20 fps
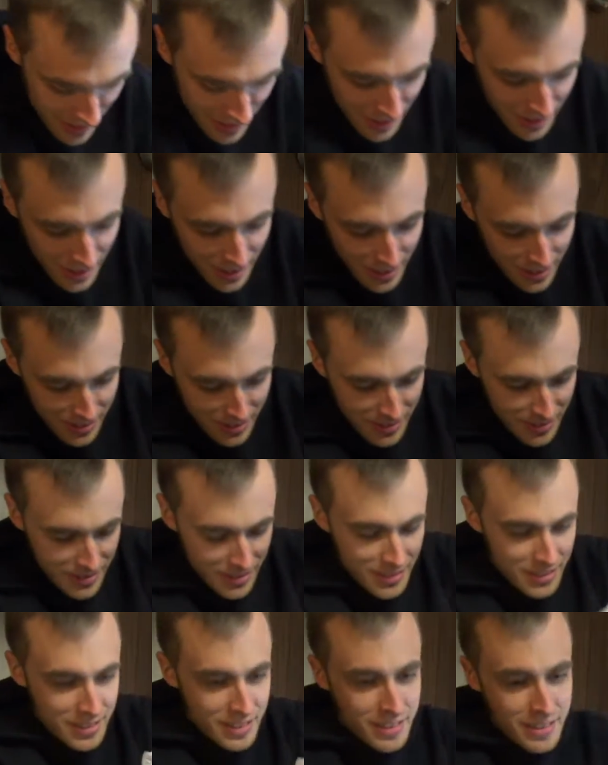in here.
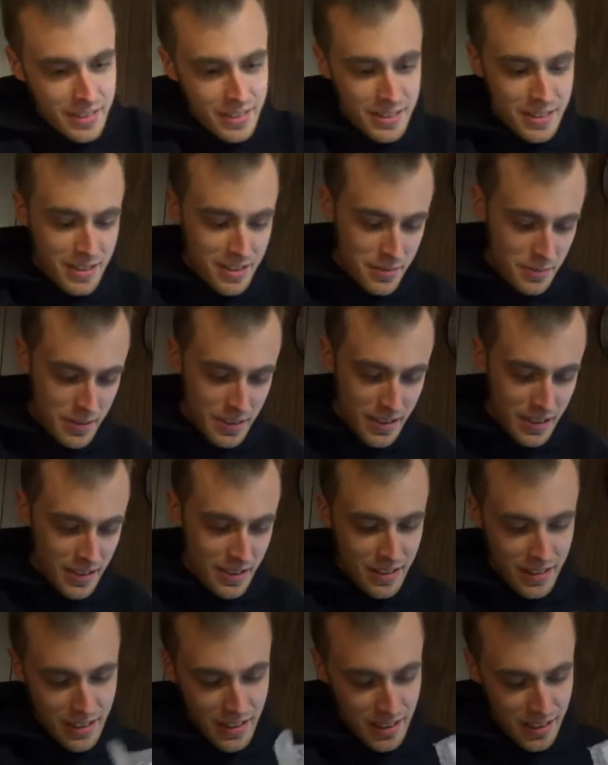This should be the
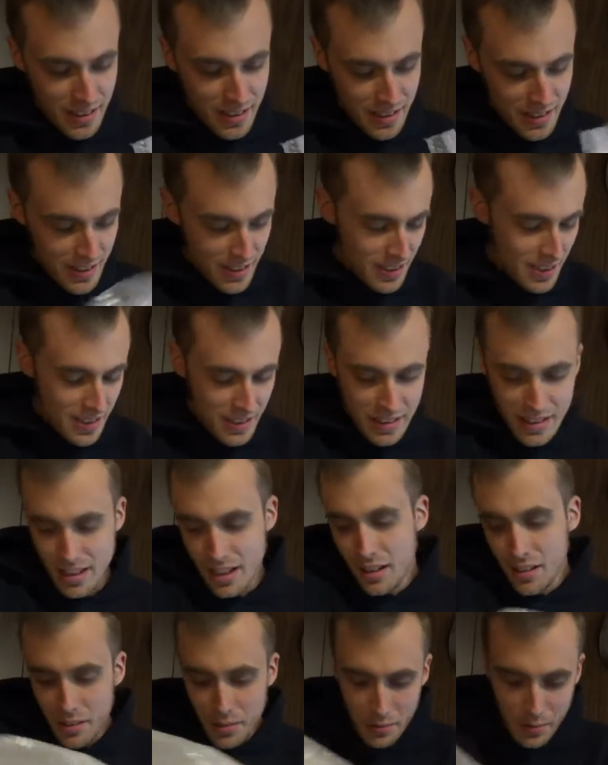thing.
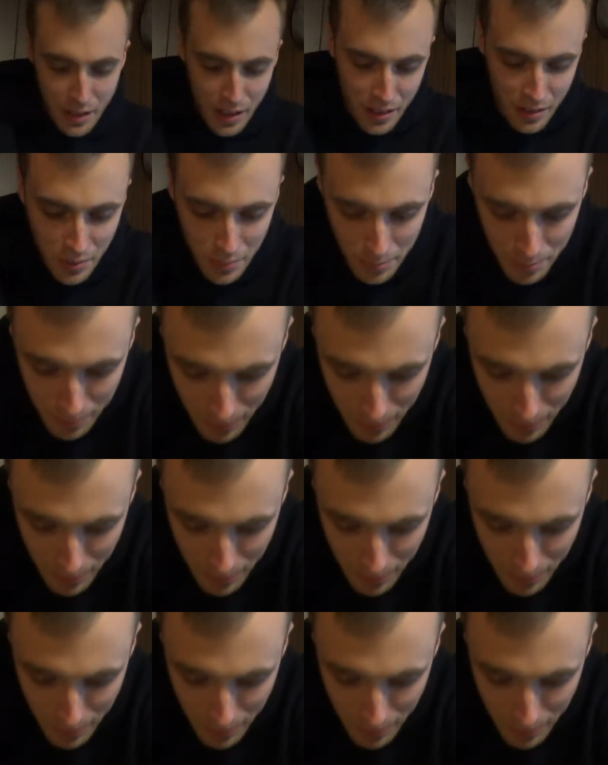I'll, I'll,